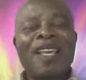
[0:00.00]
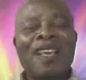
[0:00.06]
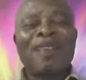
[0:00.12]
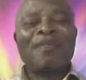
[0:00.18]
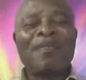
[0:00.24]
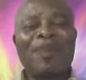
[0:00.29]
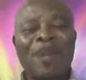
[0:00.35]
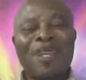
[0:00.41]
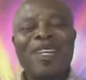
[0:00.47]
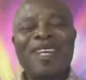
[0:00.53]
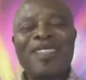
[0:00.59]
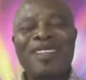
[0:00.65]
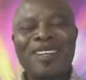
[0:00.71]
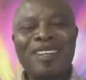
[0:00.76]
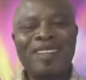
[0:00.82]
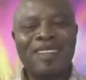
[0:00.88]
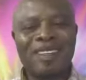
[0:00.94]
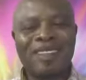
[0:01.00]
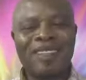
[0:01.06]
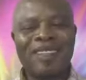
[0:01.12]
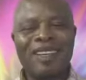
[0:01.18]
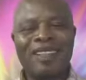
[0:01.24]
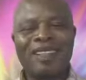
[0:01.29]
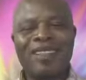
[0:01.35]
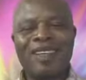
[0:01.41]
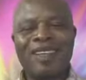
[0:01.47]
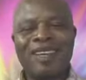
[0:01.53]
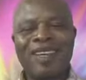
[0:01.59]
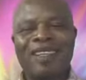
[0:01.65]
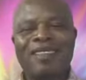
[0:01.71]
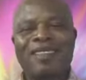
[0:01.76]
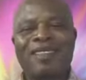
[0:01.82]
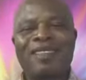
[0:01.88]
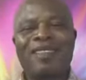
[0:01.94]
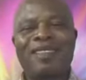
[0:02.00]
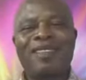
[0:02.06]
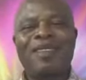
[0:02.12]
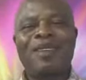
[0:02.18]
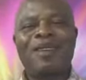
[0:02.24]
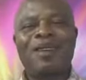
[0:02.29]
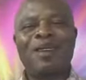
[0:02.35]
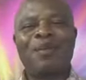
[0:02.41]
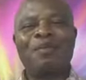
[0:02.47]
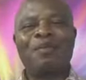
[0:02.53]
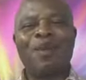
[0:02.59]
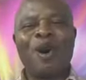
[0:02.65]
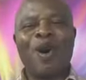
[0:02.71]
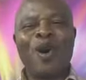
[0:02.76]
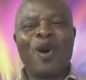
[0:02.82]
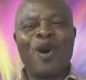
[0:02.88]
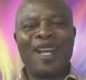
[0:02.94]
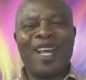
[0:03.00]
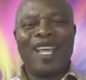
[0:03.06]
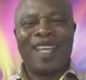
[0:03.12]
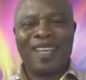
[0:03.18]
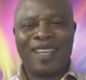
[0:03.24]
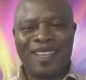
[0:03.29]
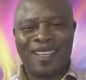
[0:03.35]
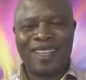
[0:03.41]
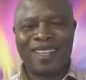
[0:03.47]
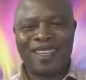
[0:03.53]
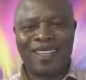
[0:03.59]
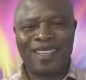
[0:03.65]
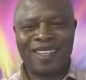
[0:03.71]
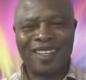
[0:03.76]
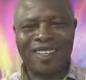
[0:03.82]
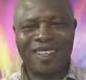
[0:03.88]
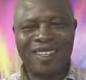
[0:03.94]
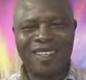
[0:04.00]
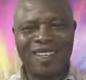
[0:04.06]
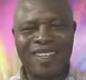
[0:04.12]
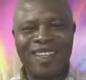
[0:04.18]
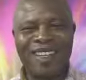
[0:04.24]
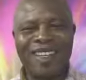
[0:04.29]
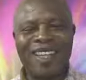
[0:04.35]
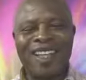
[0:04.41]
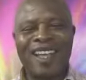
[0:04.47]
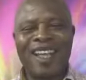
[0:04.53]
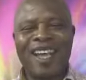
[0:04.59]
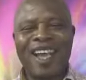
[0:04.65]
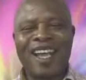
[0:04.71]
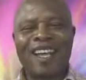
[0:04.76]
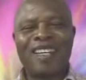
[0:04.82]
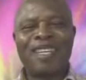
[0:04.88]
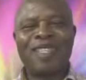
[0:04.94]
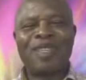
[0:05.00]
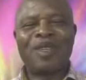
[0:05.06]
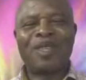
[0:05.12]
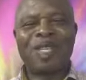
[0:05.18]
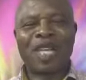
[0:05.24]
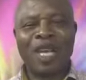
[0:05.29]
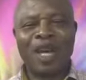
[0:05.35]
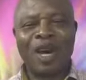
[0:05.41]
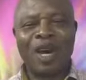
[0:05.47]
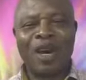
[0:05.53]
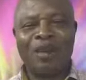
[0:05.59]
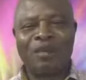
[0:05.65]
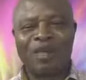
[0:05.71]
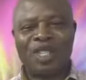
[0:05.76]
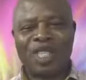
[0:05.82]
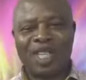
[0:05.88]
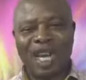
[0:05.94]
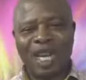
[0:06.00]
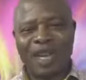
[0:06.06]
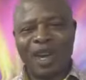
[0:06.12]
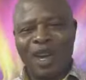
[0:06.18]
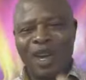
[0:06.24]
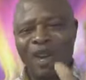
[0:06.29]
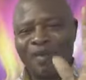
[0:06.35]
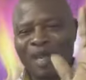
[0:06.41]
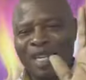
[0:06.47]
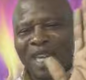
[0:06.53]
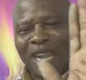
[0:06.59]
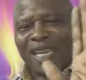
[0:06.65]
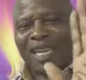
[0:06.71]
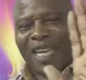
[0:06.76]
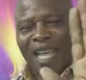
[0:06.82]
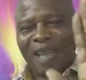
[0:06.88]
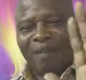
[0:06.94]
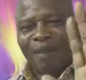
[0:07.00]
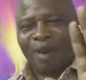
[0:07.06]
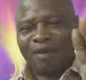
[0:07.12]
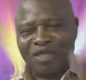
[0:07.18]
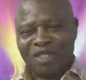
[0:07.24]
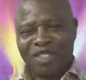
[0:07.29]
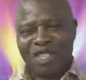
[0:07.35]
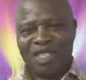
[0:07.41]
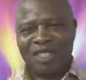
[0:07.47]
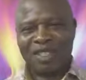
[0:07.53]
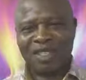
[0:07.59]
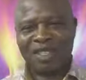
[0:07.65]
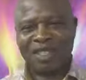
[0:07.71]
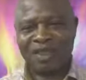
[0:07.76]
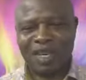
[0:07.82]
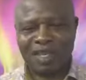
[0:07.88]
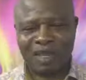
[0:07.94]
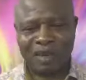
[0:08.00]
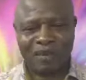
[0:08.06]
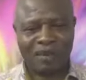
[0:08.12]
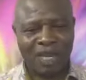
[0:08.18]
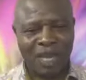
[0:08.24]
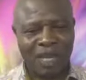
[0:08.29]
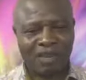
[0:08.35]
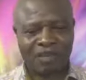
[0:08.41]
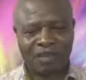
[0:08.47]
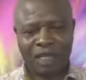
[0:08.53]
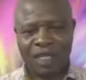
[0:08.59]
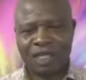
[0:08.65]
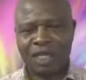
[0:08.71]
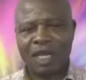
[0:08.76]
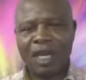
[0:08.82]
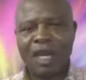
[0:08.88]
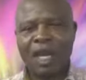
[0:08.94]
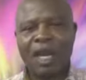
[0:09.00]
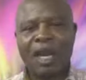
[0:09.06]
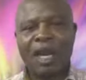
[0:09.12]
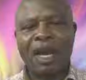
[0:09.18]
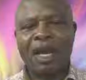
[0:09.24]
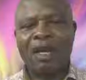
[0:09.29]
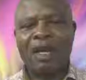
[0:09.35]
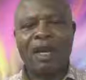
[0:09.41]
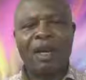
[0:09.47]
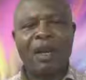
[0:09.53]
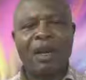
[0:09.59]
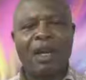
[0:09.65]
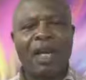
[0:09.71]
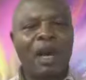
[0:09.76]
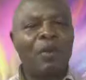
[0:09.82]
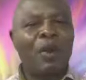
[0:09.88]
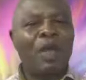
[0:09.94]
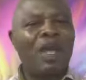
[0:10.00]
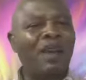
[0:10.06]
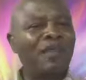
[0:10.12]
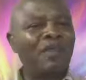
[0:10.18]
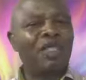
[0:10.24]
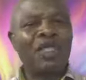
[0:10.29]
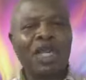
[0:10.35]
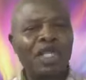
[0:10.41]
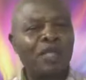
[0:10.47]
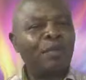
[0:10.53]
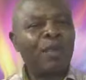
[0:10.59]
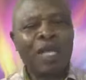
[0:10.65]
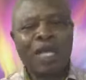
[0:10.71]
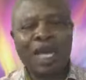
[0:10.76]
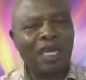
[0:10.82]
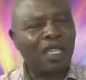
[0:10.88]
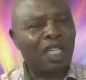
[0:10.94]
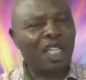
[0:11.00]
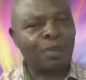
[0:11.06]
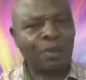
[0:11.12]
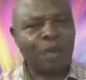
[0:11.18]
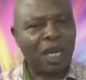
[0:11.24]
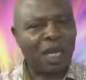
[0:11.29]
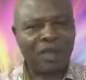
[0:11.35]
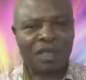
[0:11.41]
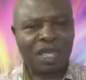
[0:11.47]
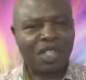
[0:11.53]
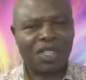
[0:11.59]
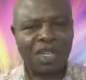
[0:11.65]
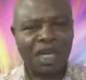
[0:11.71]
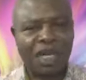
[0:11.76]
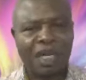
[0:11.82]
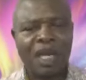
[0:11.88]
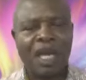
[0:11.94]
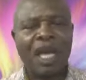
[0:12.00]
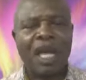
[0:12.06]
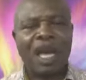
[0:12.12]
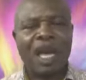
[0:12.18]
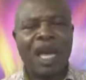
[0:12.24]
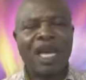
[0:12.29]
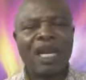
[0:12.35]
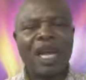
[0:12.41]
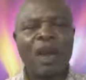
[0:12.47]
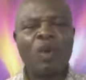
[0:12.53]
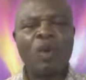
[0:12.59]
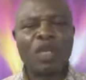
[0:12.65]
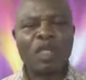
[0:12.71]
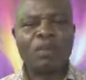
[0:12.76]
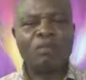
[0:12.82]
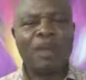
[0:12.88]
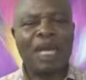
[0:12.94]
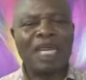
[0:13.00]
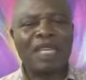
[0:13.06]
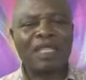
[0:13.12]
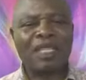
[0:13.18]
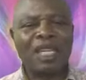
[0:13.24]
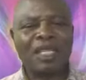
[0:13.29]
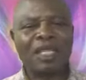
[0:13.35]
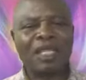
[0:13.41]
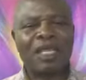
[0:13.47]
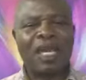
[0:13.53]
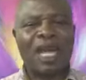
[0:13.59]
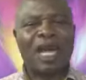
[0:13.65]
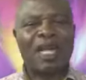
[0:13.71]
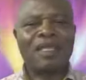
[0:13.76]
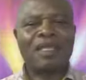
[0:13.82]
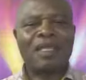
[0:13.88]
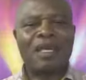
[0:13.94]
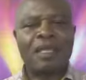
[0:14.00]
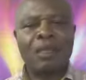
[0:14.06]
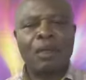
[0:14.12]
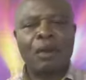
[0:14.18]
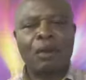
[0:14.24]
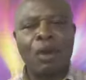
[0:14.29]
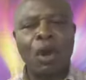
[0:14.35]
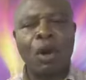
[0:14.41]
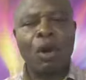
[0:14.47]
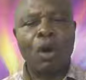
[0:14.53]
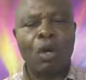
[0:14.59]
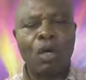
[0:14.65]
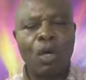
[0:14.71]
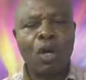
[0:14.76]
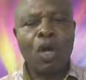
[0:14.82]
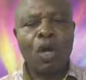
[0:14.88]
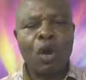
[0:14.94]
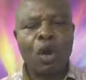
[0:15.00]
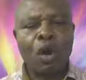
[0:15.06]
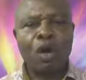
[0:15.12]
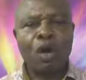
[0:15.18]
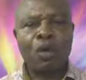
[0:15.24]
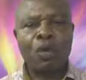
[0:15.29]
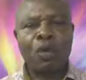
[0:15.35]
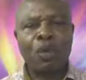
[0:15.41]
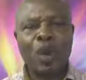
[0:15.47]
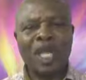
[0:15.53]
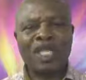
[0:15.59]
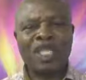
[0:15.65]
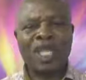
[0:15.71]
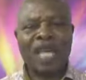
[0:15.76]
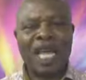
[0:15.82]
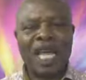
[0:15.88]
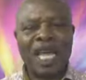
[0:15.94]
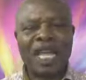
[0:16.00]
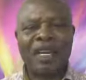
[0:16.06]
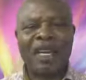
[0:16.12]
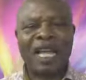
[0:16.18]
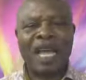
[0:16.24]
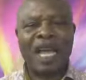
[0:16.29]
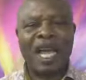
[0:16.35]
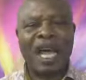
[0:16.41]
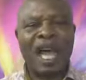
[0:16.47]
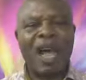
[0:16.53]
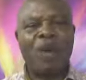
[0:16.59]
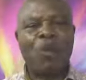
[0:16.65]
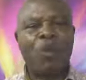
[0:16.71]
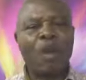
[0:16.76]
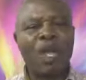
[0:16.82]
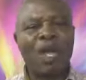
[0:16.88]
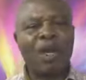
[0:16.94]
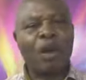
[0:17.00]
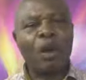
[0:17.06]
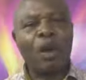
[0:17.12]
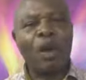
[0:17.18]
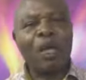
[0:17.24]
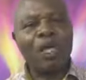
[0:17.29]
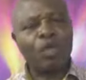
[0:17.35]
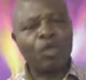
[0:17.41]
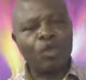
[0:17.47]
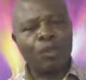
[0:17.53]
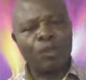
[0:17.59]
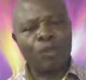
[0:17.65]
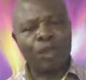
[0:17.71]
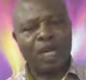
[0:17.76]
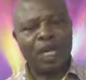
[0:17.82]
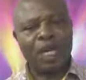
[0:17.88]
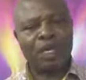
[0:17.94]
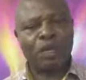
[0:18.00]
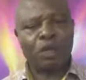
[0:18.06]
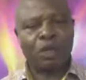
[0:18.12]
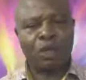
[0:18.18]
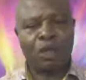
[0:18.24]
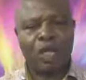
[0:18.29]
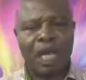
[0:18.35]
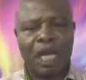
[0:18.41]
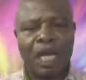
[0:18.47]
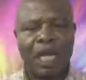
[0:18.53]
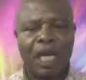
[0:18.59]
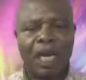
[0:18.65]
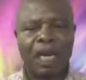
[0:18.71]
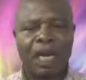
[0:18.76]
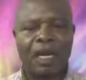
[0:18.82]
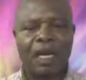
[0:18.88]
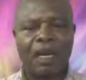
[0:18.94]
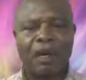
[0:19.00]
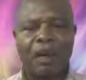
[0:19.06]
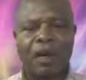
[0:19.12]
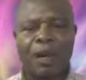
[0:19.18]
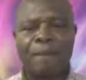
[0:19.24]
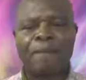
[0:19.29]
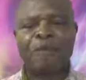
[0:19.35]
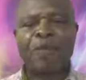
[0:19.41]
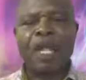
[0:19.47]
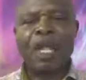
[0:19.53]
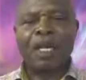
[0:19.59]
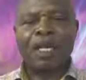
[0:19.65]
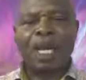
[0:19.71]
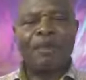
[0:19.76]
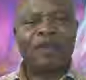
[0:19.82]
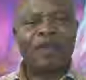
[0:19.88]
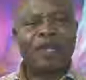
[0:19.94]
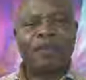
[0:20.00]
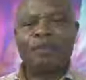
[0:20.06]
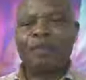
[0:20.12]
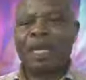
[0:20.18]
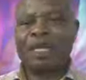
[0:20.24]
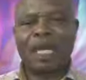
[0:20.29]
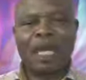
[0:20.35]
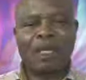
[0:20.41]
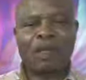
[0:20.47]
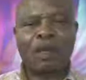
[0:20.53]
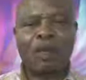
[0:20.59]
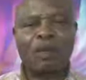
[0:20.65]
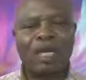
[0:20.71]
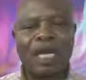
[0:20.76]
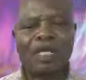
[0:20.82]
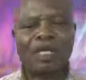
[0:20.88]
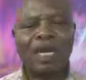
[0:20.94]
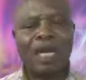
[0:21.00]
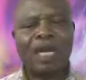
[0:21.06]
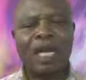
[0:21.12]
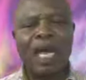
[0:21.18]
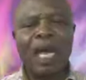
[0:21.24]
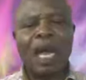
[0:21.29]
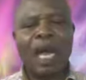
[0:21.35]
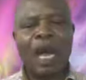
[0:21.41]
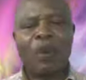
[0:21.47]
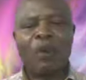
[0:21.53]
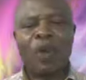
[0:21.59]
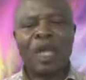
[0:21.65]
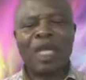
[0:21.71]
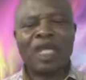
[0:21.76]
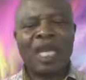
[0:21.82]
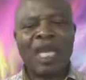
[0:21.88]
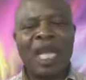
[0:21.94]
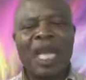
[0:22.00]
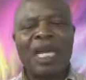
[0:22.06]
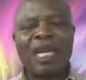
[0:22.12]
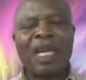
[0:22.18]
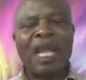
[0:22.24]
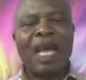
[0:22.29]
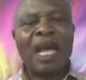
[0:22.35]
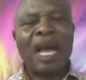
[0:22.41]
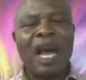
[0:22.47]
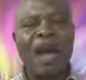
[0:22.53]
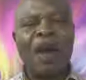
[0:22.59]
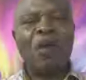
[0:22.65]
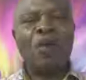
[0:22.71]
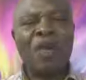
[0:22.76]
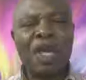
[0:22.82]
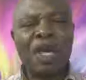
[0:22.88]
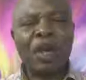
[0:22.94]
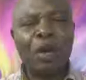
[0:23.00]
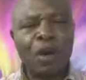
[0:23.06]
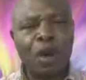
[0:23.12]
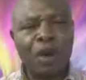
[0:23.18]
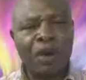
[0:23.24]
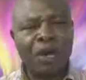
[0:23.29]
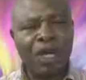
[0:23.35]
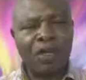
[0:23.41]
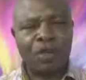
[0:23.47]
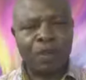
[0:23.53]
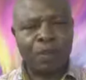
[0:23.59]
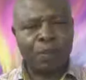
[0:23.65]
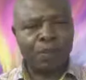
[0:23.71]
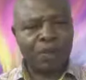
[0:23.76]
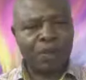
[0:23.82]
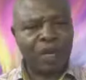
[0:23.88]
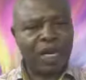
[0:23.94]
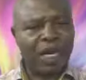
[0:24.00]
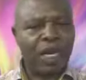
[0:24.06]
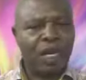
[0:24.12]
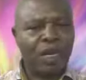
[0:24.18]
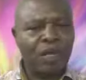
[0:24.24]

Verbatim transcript: Brothers and sisters, yes, good morning. I greet you, shalom. Shalom in the name of Jesus Christ of Nazareth. Hallelujah. We have just begun this prayer session and I was meditating, asking the Lord, on which area are we going to pray today? Hallelujah. David and Beth has connected. Which area are we going to pray